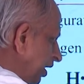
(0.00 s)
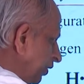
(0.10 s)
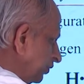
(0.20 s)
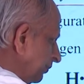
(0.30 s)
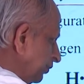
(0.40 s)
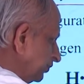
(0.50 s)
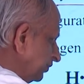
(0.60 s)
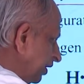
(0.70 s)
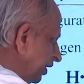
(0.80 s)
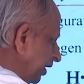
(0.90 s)
outermost
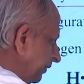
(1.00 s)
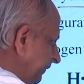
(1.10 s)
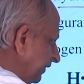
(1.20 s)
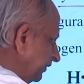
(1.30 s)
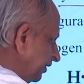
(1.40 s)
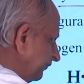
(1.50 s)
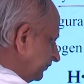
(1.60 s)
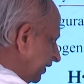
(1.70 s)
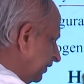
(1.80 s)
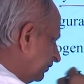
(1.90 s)
orbit of
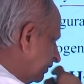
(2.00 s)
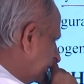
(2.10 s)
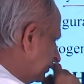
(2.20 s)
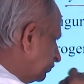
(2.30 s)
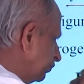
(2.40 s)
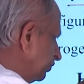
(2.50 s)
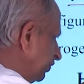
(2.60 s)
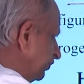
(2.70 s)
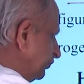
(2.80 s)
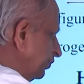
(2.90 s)
the hydrogen. So
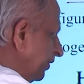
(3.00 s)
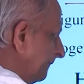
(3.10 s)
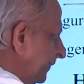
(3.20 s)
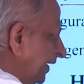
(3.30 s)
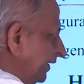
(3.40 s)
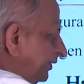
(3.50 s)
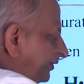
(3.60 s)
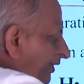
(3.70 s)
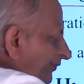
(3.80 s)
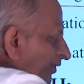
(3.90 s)
these two combine,
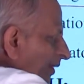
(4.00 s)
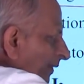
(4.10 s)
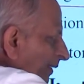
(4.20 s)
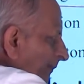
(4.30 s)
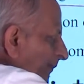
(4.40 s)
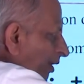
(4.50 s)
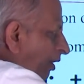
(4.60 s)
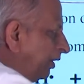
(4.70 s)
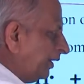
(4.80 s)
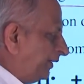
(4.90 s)
they form a
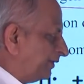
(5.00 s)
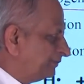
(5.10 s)
bond.